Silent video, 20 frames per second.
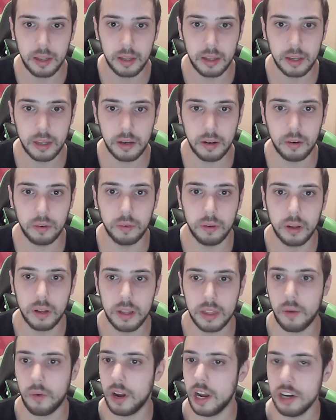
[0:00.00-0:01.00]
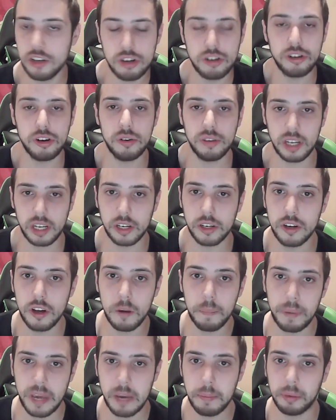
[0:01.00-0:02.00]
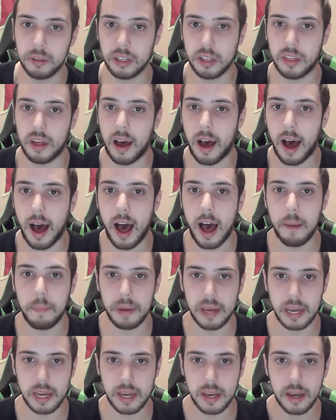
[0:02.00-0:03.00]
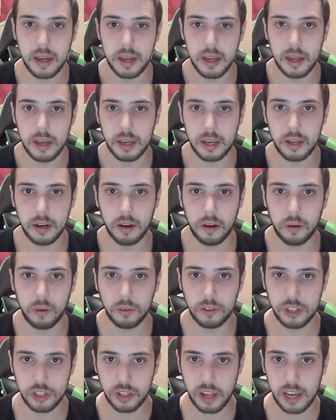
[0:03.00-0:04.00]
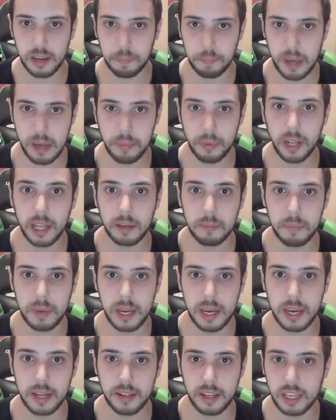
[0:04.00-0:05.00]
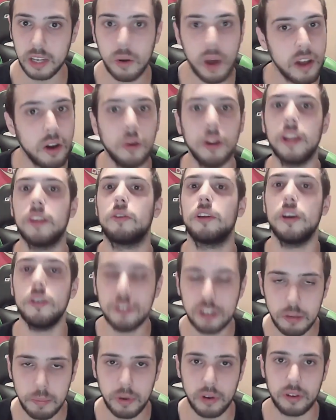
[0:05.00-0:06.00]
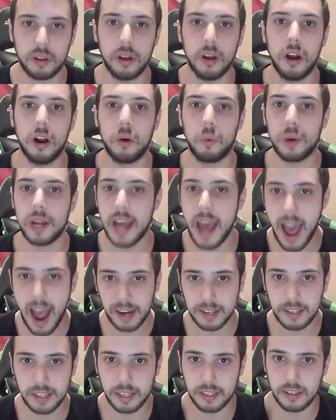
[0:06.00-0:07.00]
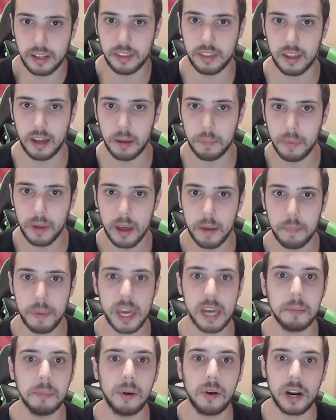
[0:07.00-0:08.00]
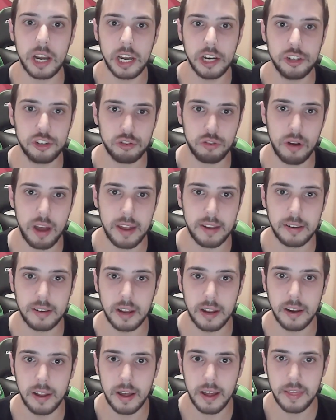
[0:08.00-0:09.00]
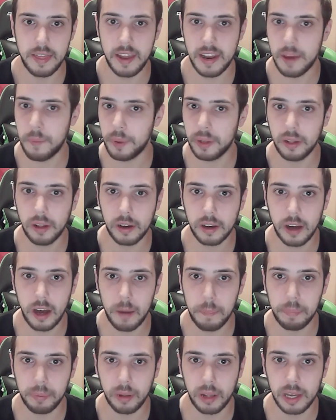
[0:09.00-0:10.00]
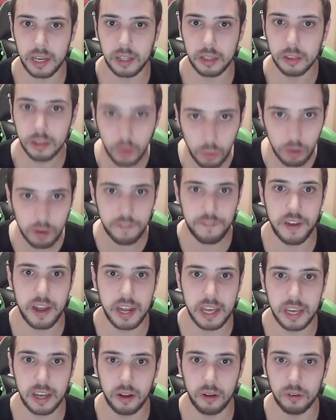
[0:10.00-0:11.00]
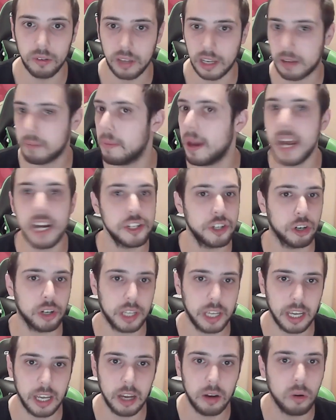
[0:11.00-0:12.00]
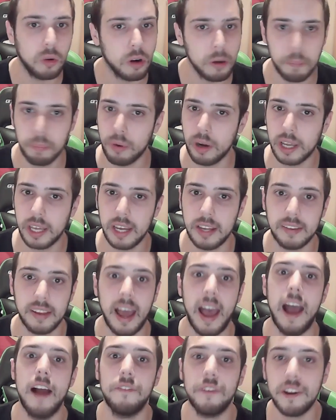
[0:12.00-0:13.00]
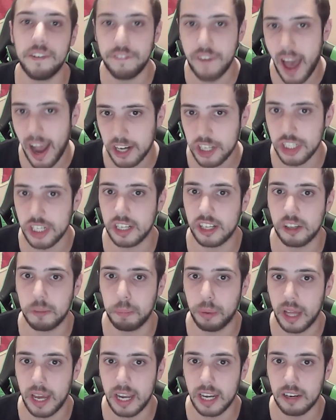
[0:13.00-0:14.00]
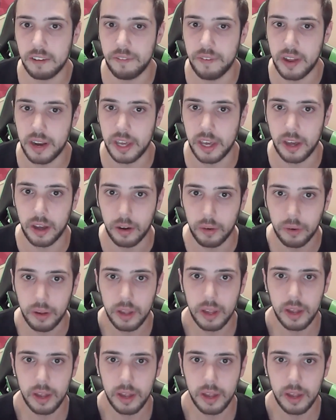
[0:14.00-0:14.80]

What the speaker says: they were introducing new people to the hobby. Just like people like me, it's like you had all these YouTubers reacting to them, being more interested. Then they would look up, like, lore videos, like Major Kill or Bricky's Every Faction Explained video.